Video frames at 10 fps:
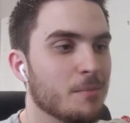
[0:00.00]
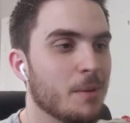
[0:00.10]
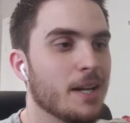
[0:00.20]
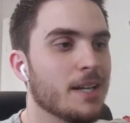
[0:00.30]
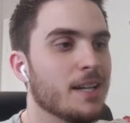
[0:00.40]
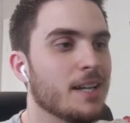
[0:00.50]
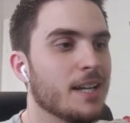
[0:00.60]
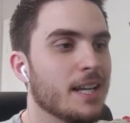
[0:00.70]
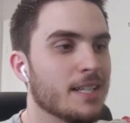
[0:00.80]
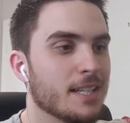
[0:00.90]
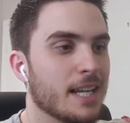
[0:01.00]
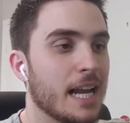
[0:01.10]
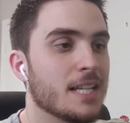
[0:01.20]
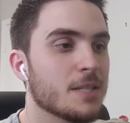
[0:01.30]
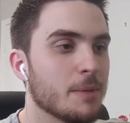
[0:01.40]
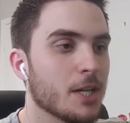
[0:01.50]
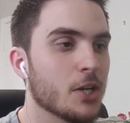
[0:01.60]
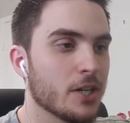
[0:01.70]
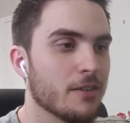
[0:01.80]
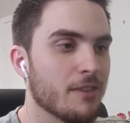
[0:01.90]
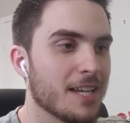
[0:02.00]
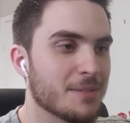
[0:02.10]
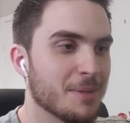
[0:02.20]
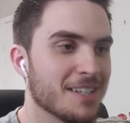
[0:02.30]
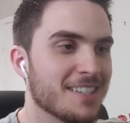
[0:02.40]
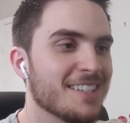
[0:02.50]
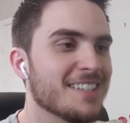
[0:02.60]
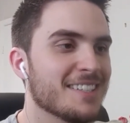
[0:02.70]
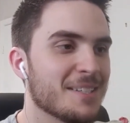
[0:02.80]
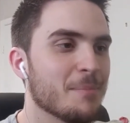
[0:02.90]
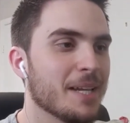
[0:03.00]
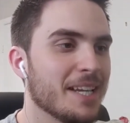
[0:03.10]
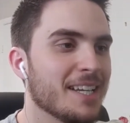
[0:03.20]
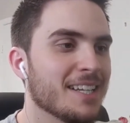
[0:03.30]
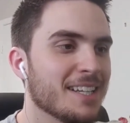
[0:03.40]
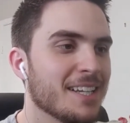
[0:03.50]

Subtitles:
but it's like it has to be a good investment to be,